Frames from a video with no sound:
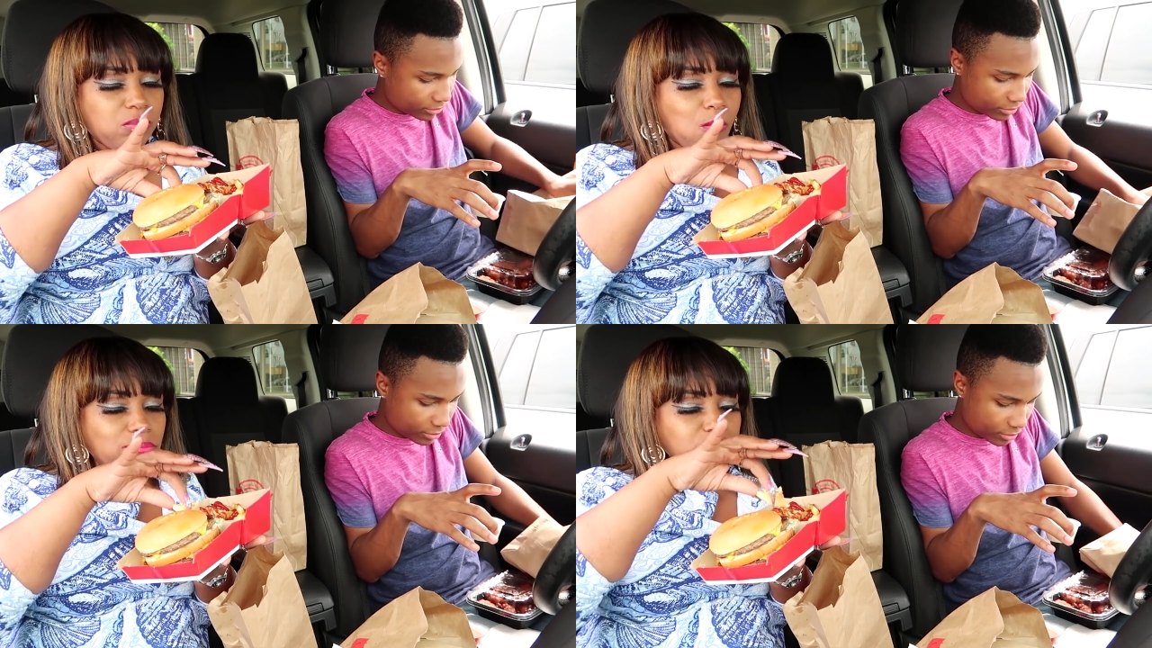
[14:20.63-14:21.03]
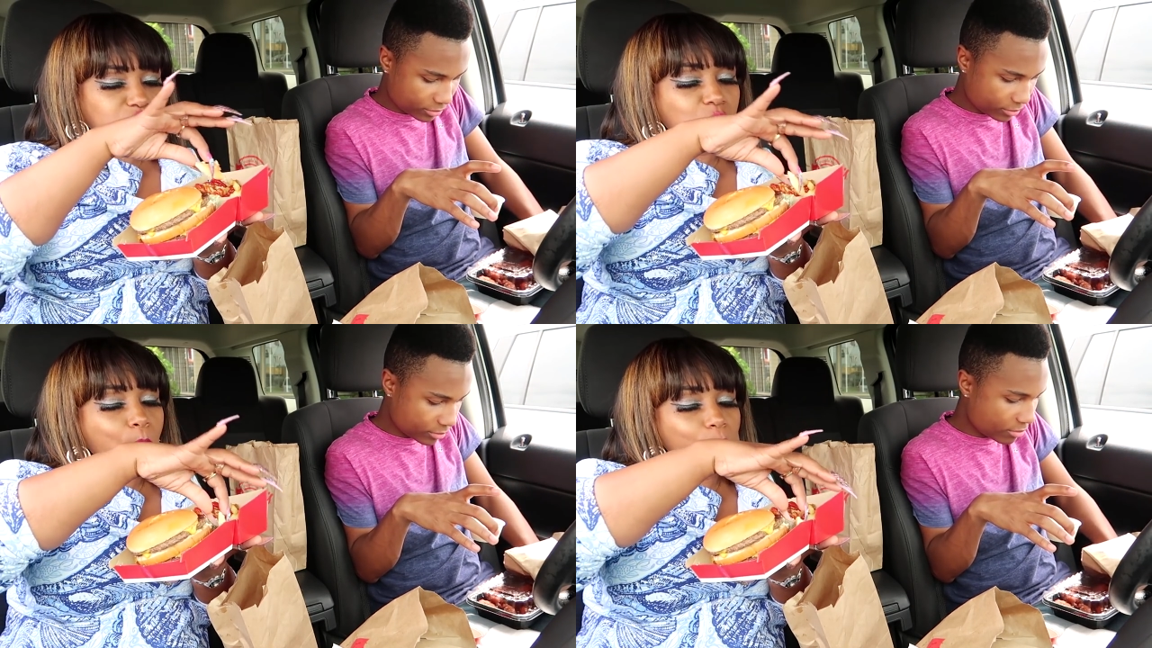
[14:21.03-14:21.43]
Speaker 1: Mm.
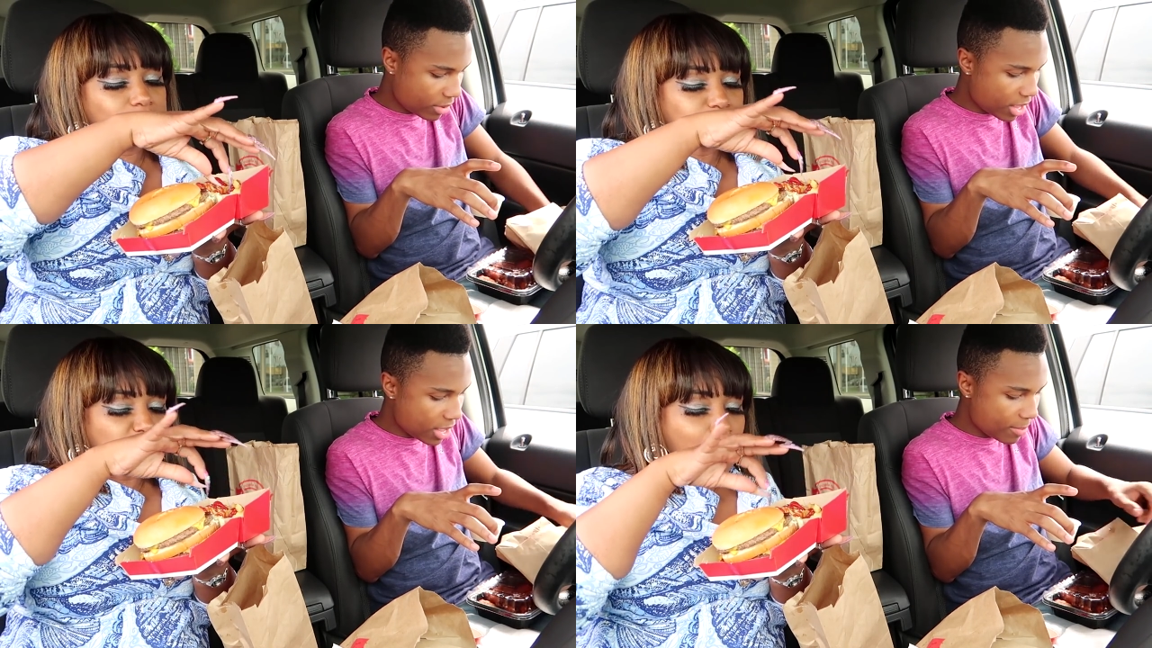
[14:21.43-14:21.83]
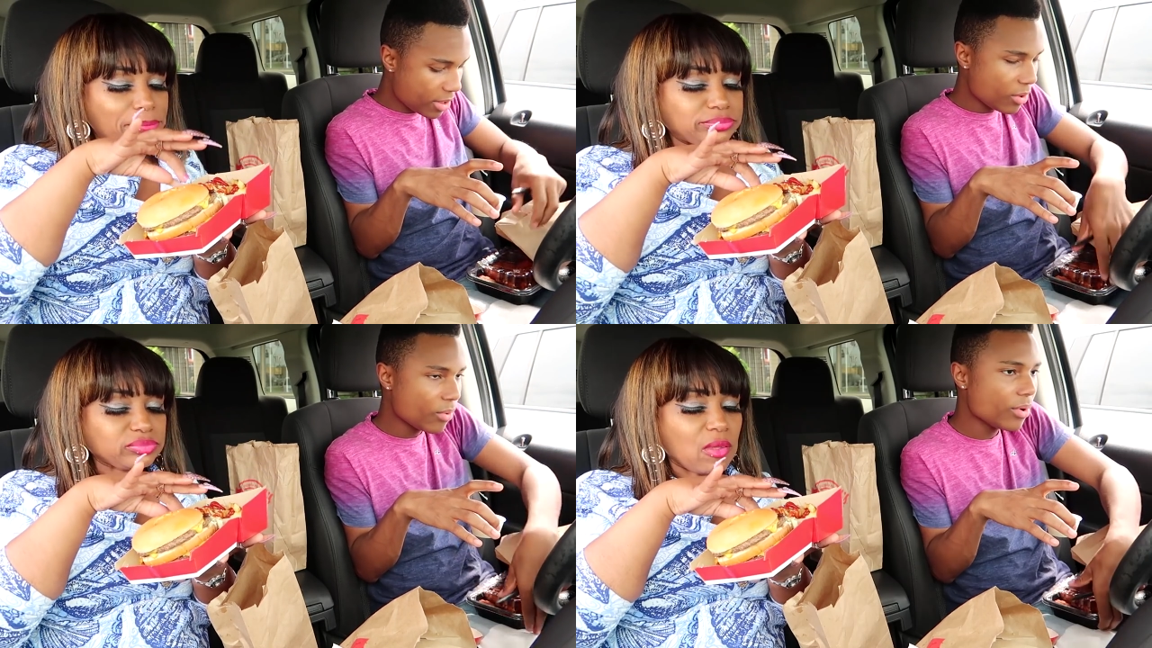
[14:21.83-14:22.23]
-hmm.
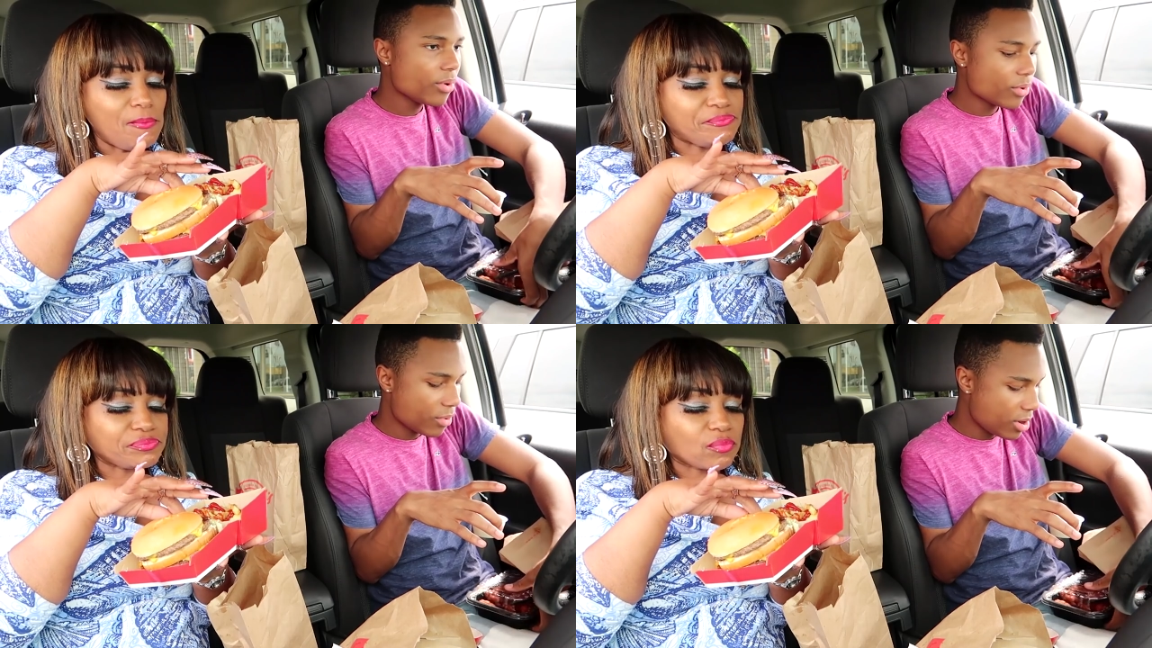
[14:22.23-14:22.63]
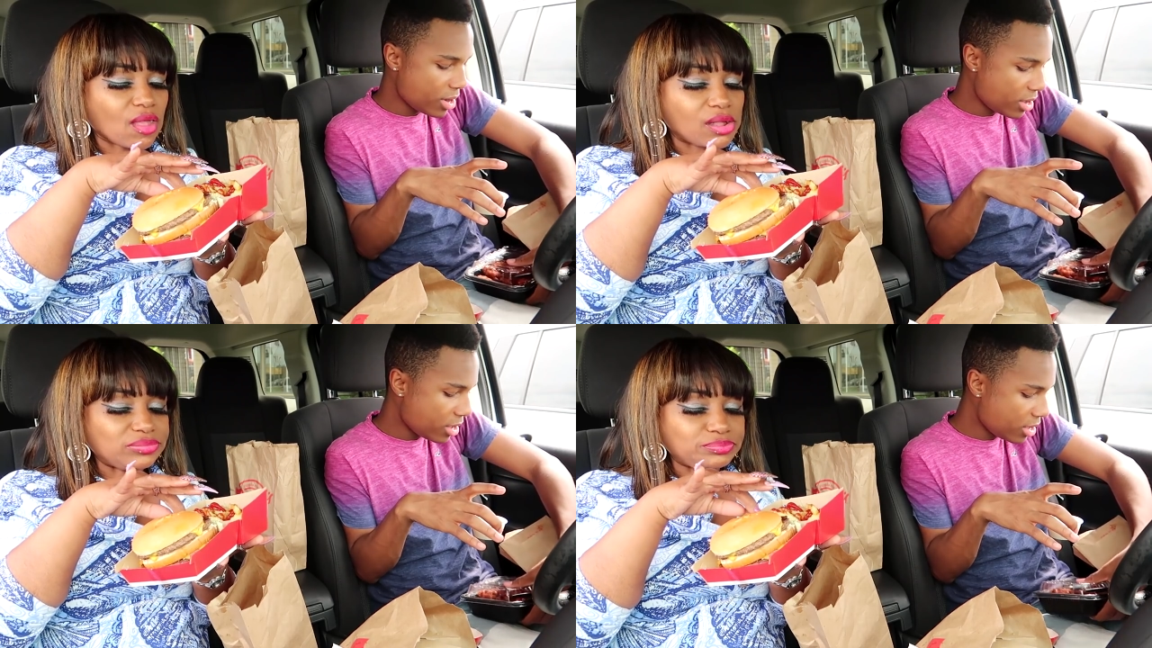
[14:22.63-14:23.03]
Baby, we're
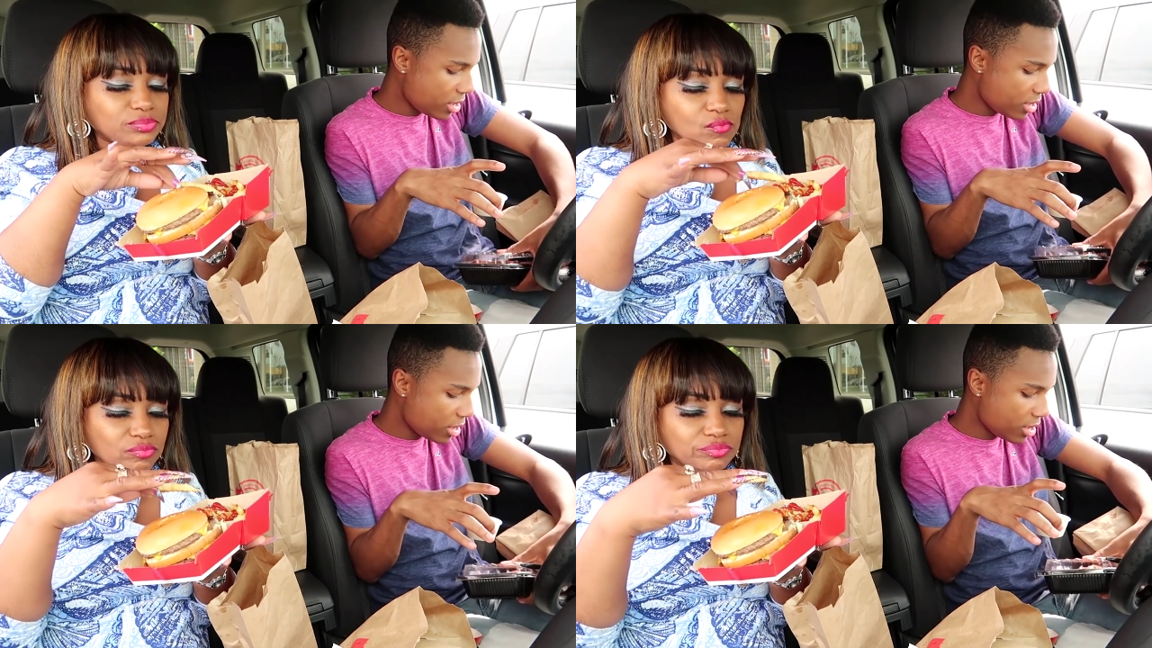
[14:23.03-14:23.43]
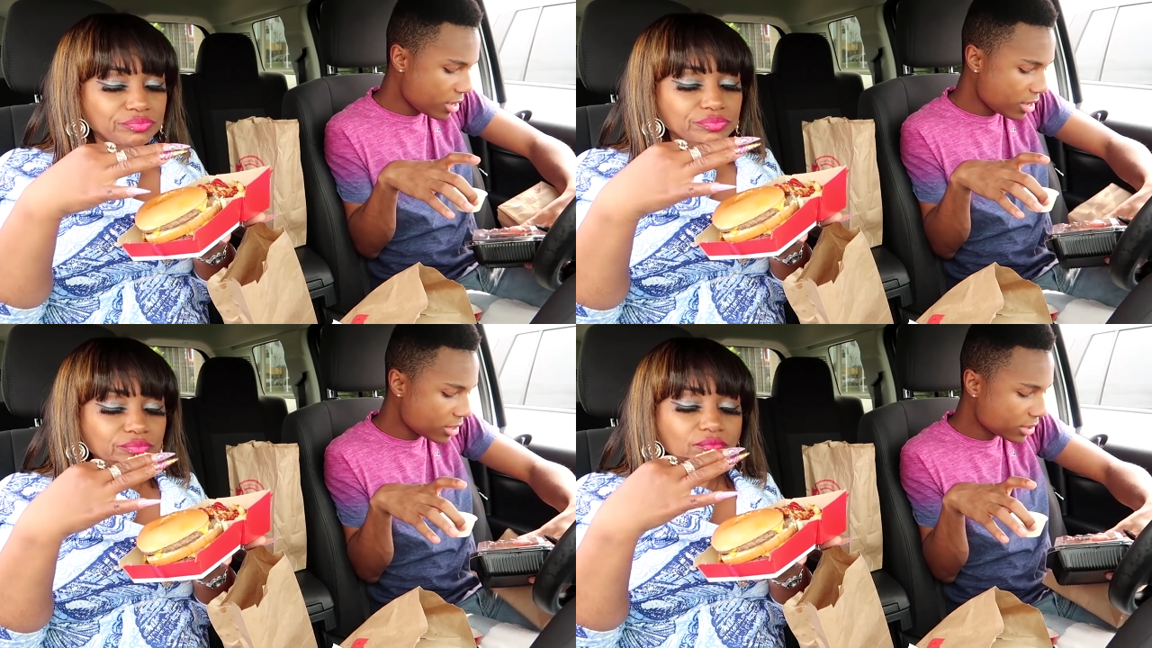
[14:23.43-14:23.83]

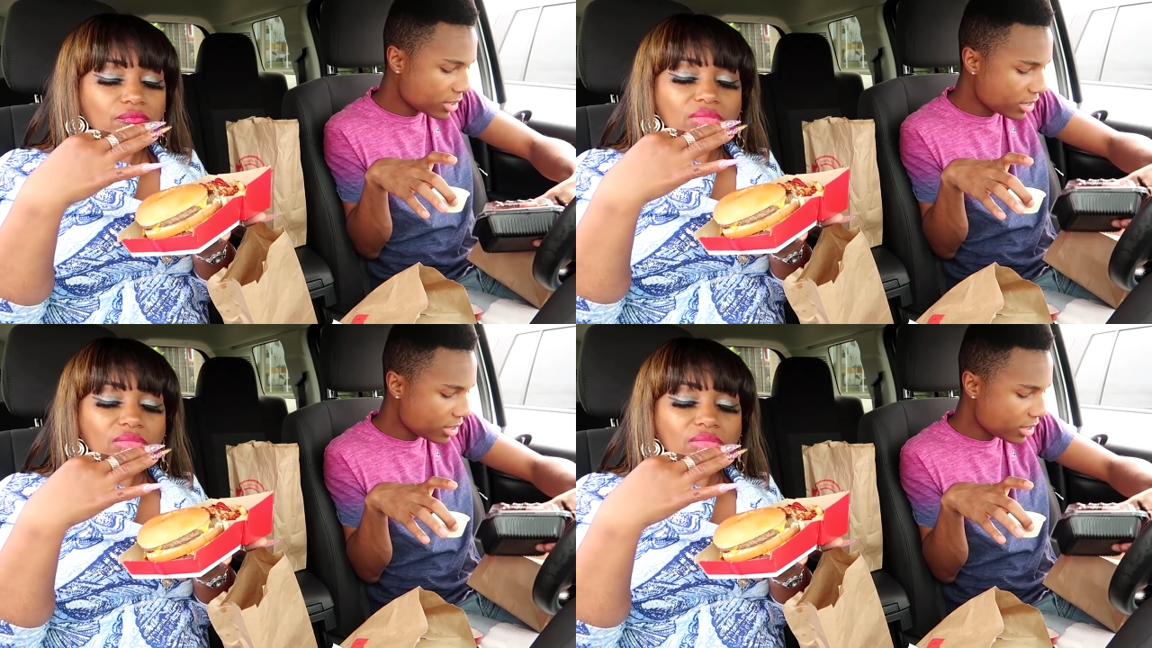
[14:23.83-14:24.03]
crazy.